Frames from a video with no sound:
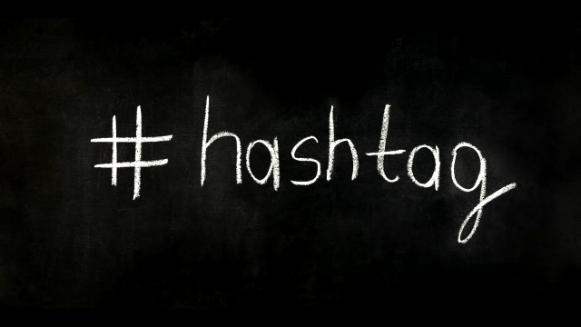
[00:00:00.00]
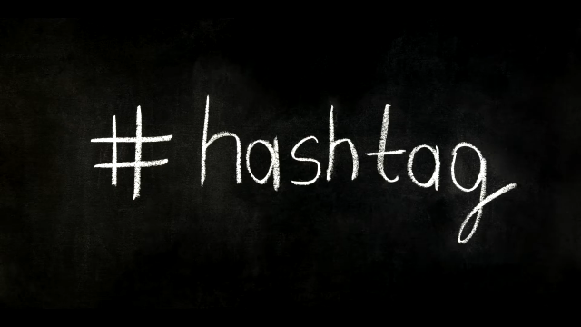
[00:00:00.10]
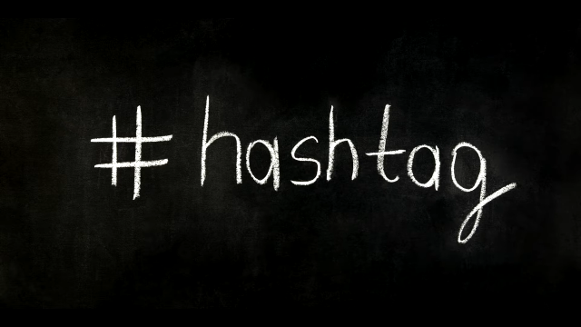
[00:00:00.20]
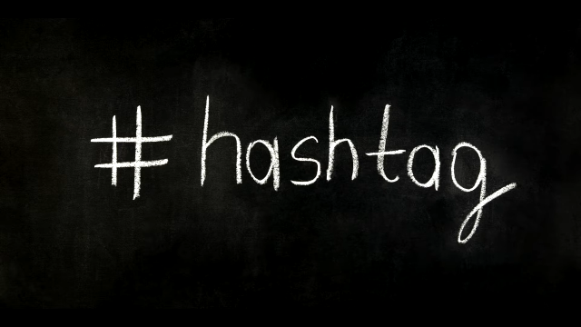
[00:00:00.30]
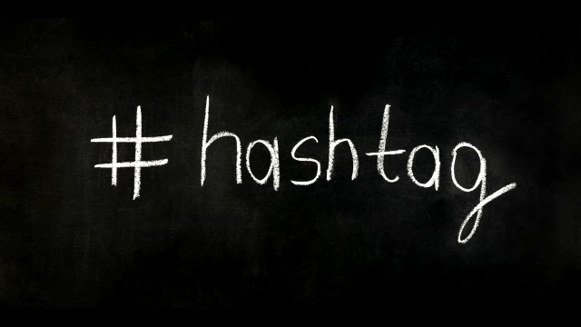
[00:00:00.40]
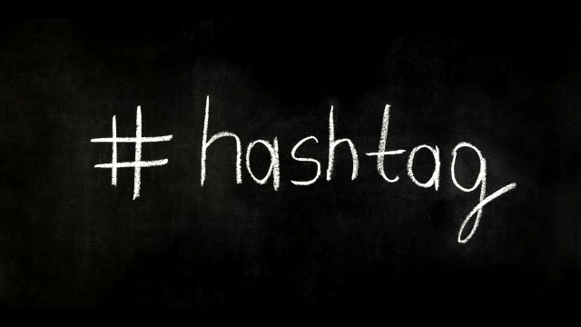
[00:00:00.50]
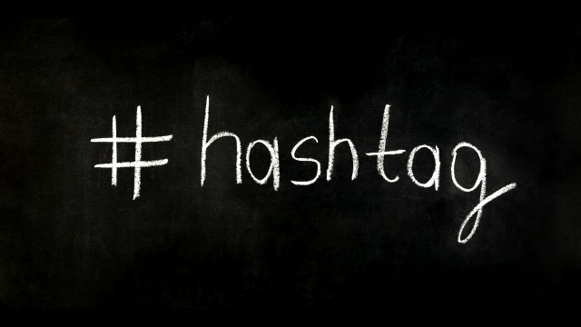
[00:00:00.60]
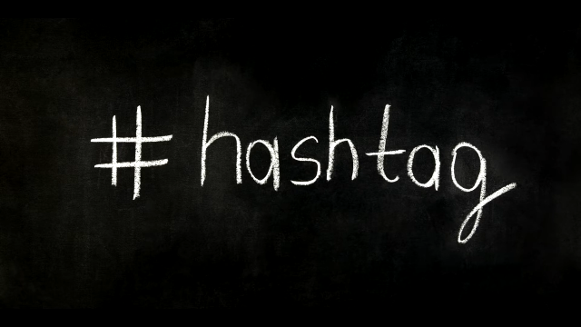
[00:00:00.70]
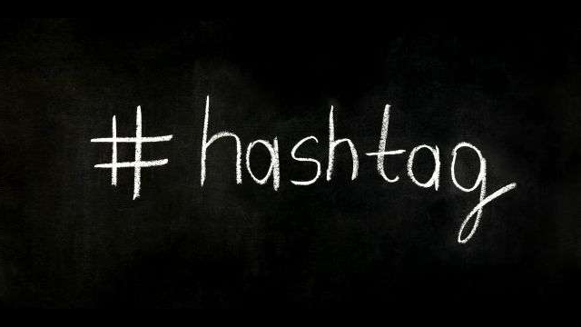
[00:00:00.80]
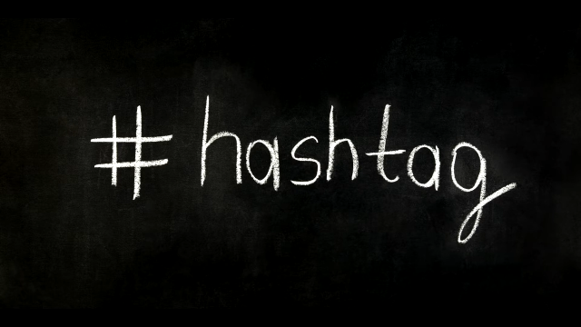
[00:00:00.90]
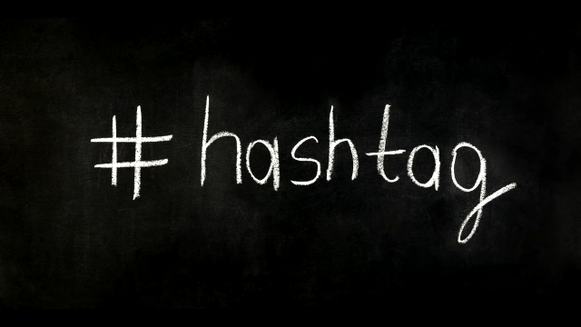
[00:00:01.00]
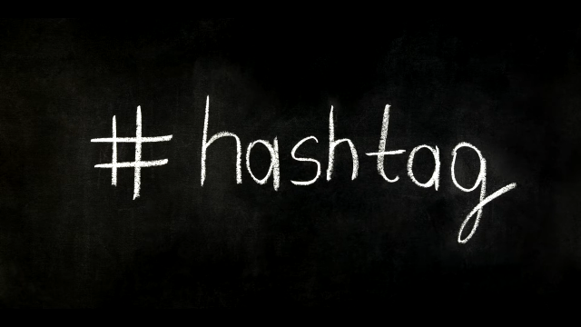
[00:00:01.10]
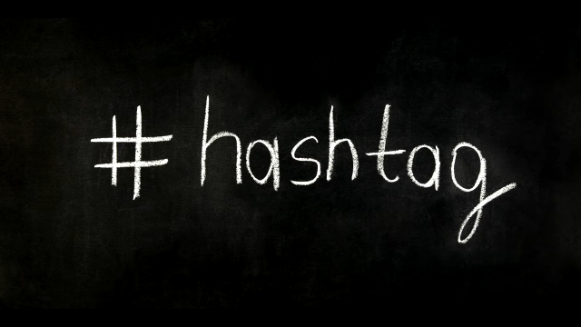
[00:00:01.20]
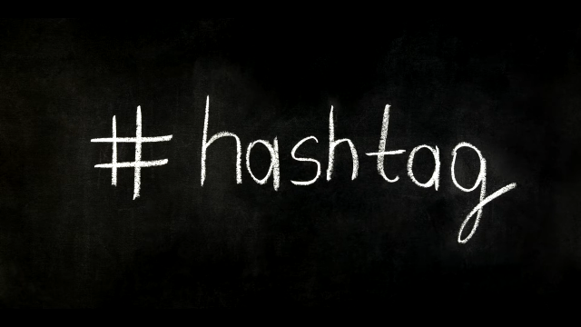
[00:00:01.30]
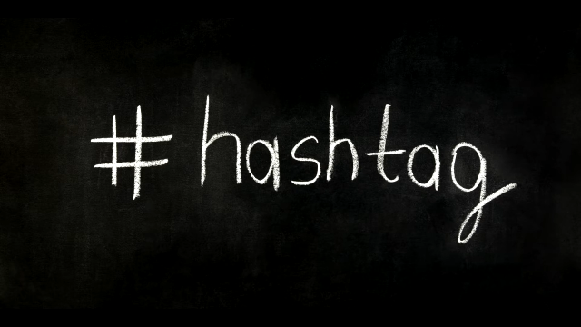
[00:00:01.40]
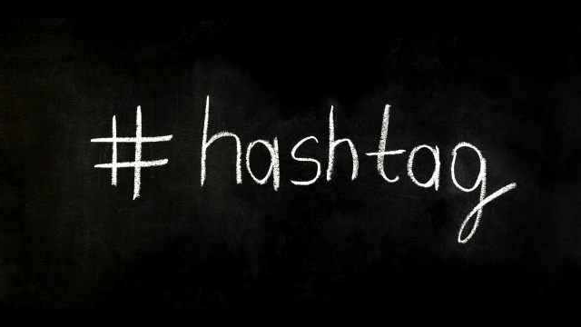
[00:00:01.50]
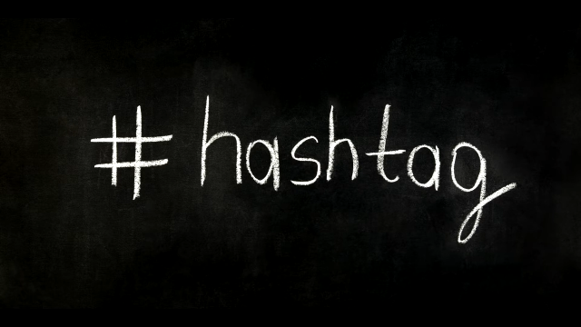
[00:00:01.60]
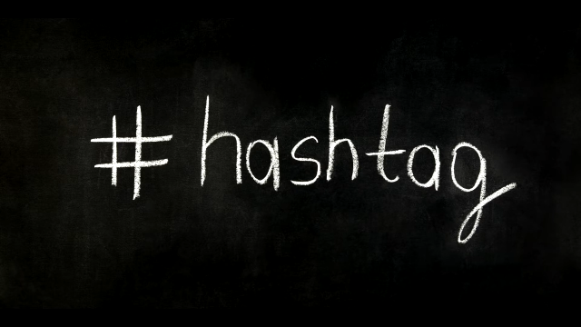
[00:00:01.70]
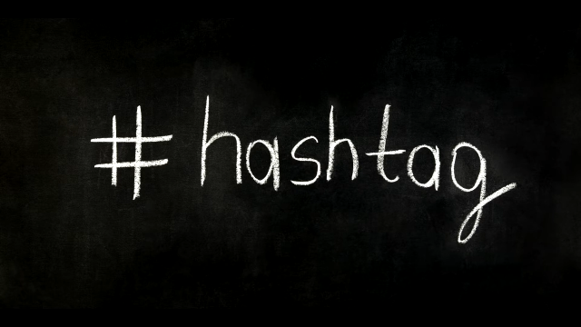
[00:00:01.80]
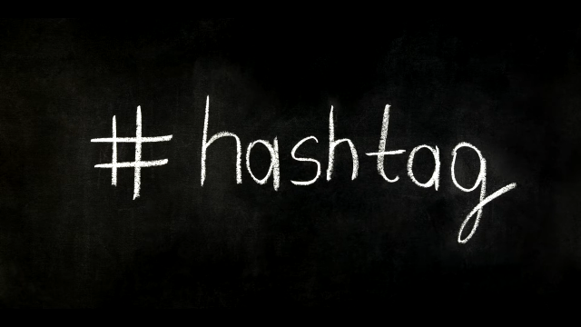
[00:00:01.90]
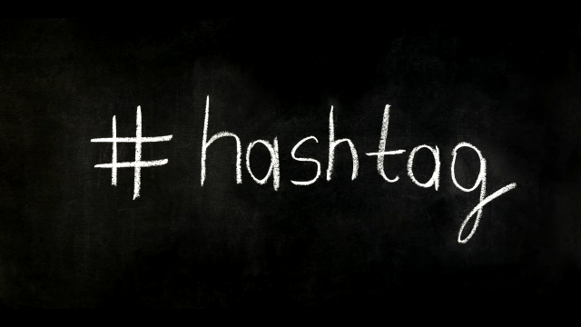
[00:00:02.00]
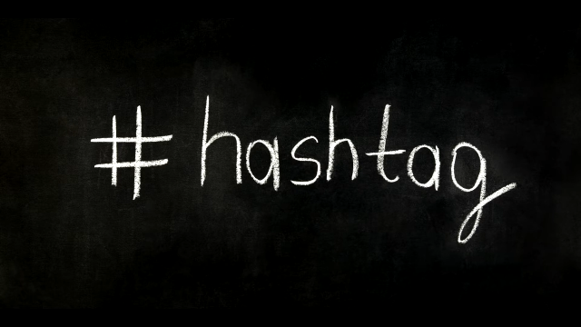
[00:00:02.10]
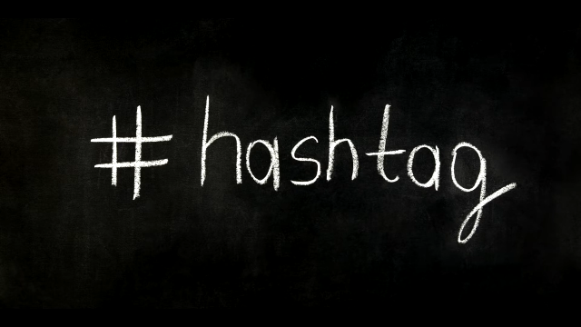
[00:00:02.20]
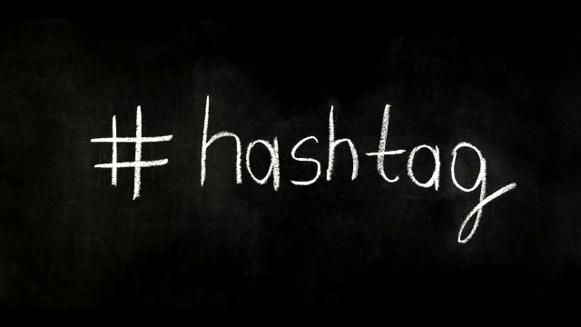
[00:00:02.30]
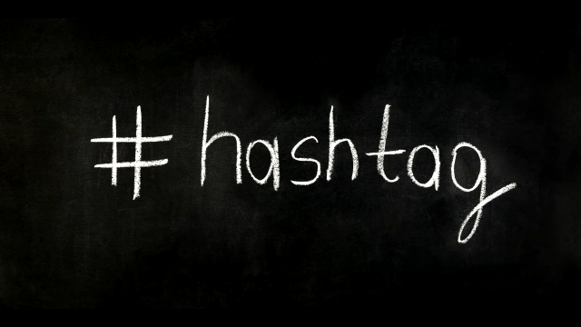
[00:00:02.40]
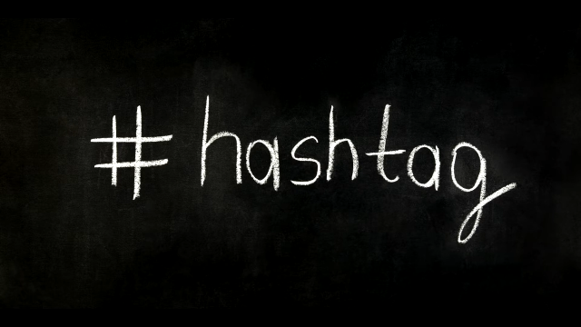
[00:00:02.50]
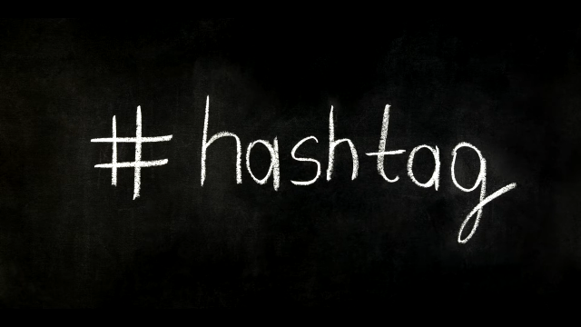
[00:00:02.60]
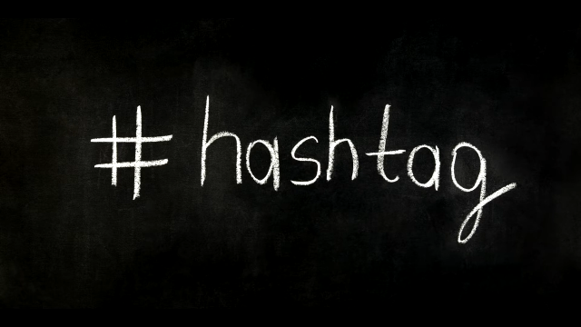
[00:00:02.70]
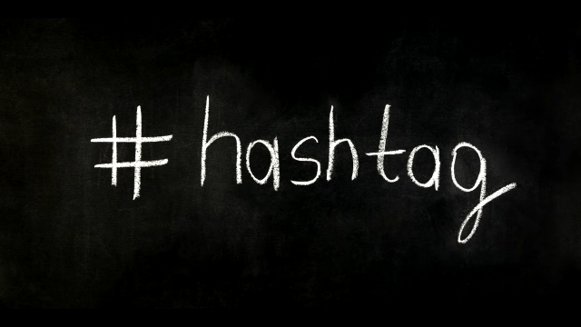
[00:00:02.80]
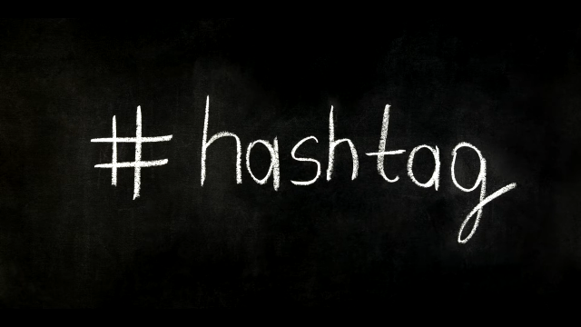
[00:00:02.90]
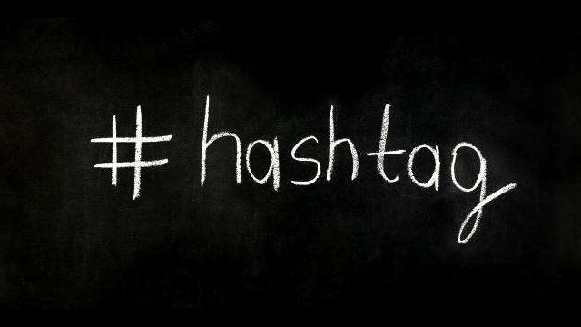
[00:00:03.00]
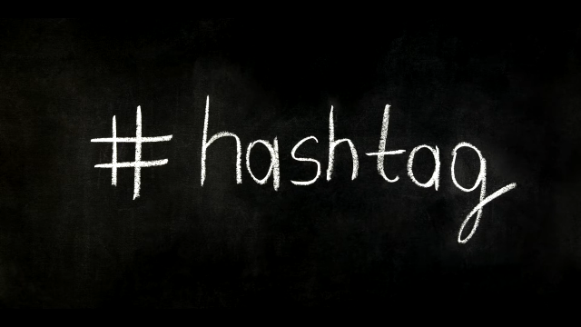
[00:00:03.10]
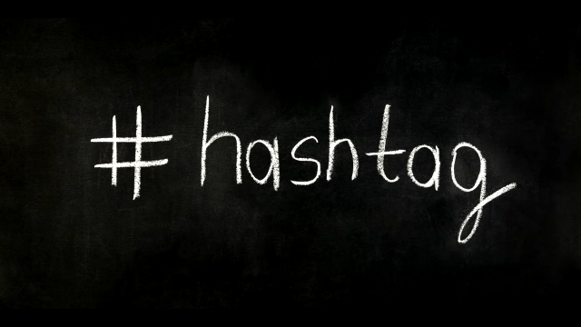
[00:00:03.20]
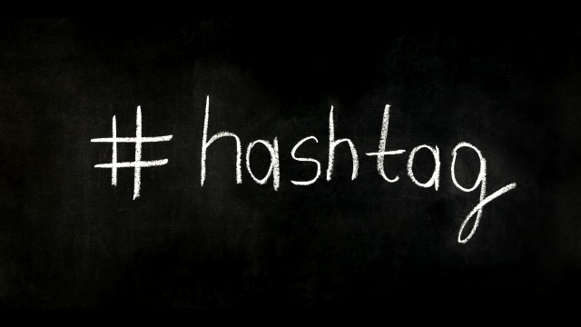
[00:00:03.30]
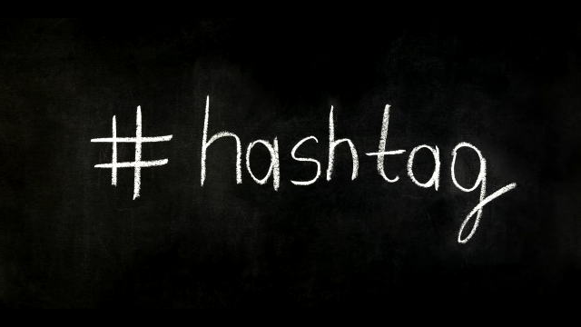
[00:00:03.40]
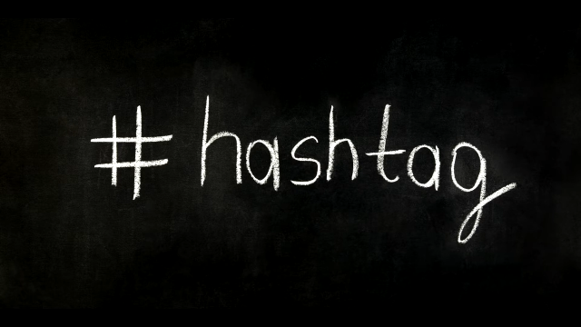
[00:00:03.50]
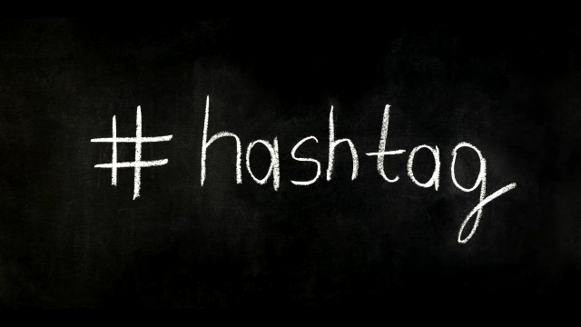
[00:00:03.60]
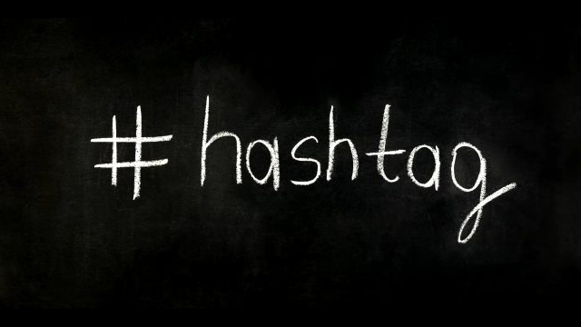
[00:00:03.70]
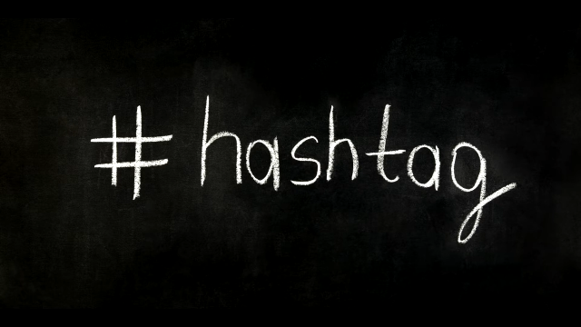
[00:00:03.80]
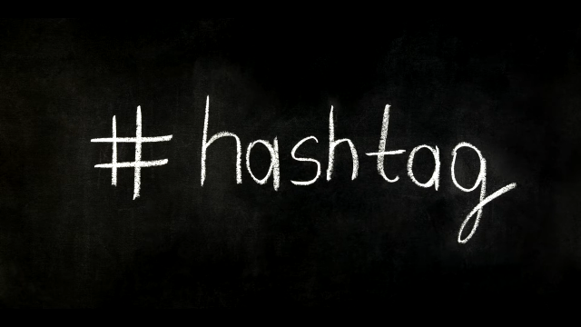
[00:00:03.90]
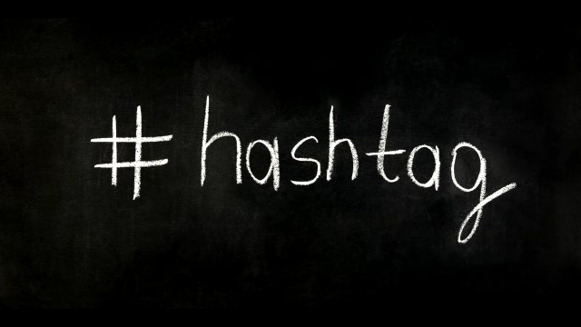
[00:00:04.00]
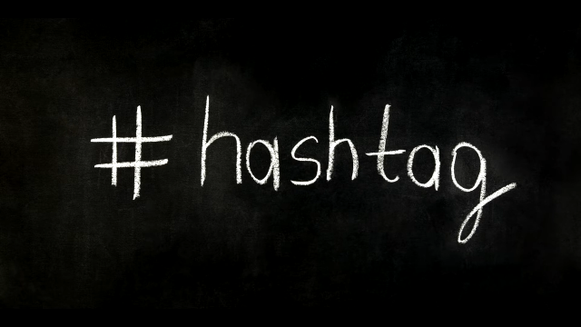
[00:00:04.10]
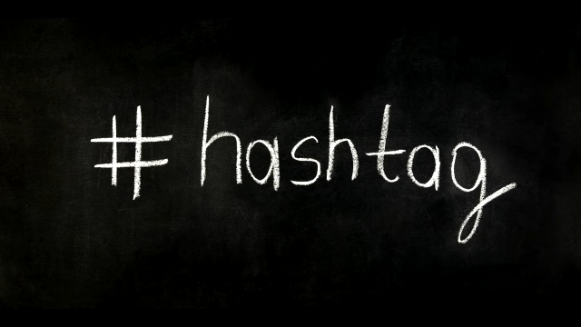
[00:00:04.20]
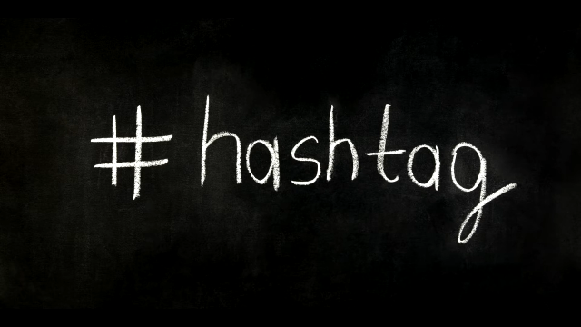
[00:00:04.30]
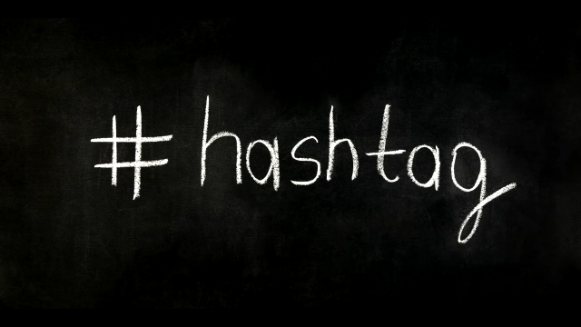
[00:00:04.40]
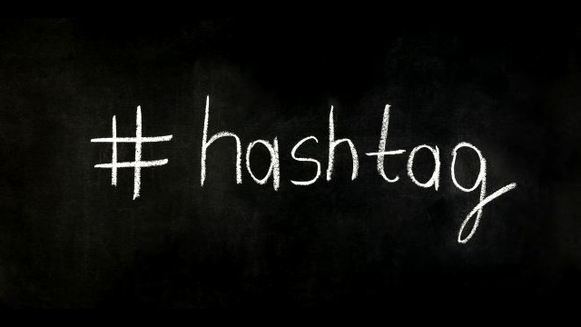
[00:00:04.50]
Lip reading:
(no speaker visible)